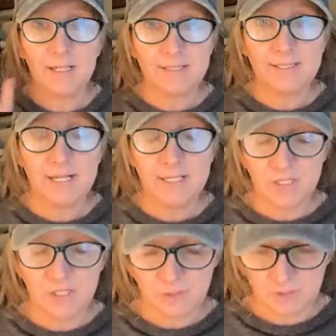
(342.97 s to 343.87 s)
send
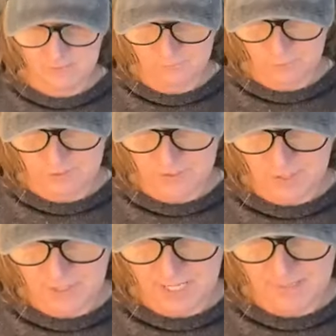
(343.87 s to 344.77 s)
it to your loved ones.
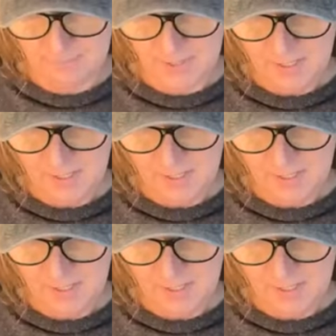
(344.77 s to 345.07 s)
Okay.